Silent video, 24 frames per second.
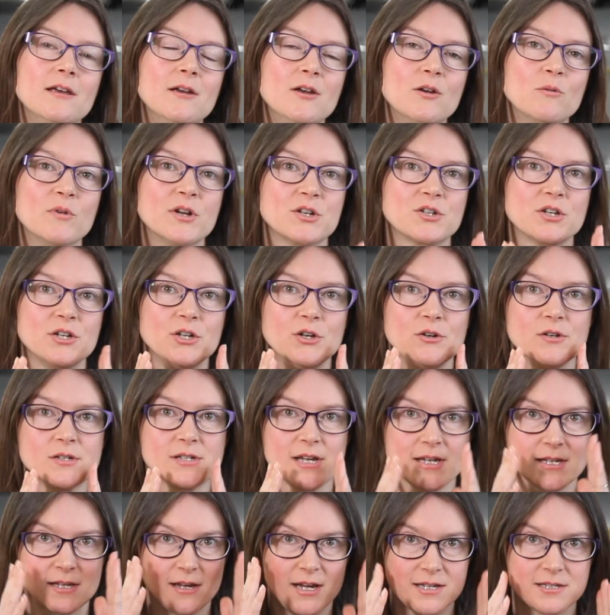which are used
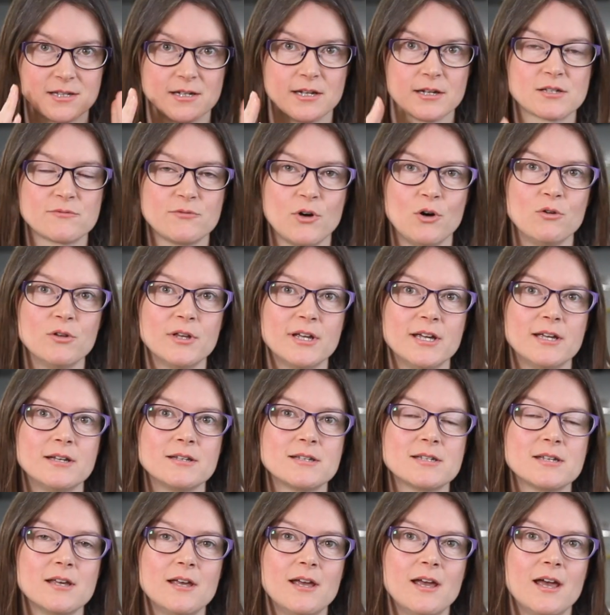as an
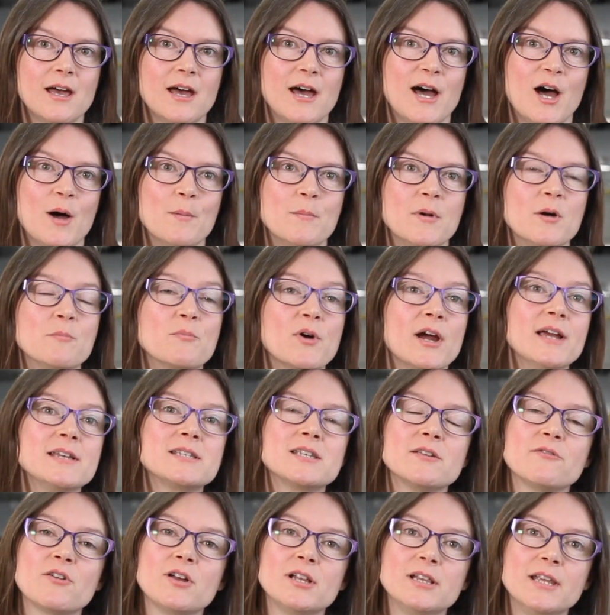exfoliant.
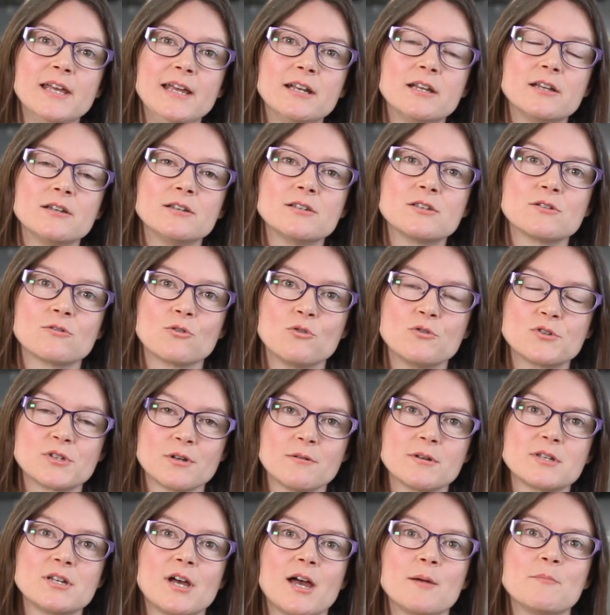Abrasive cleaners are also
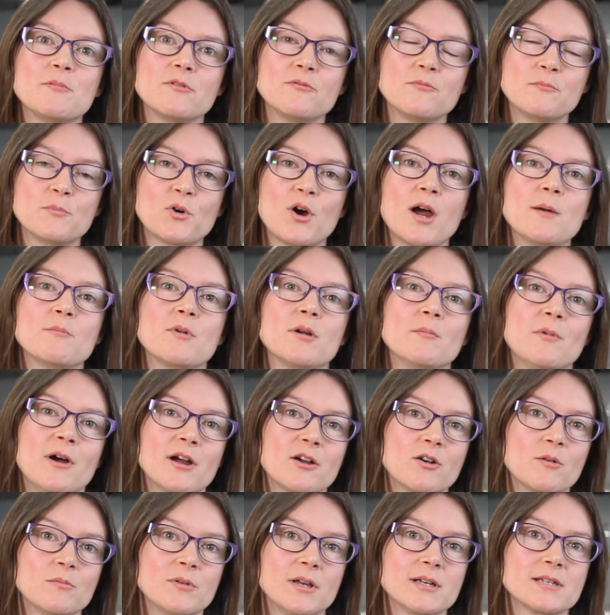a type of primary
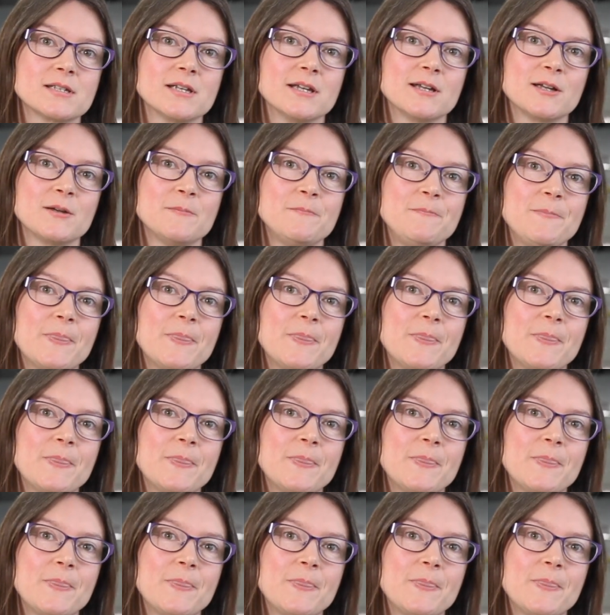microplastic.